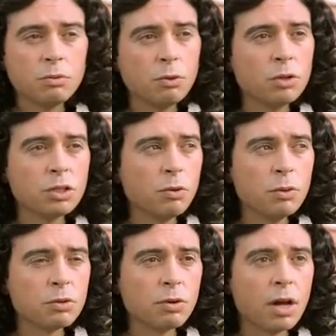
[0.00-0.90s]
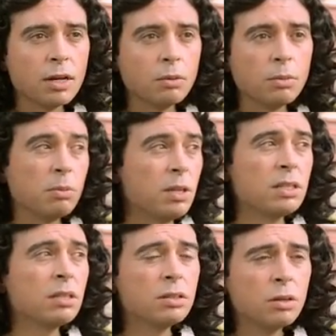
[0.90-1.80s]
Rulers have always relied on people, they
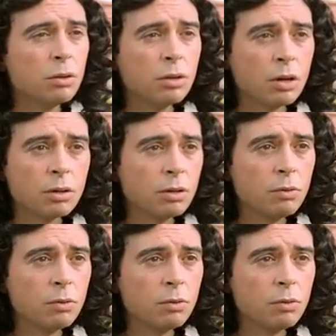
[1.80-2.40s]
still do, you know.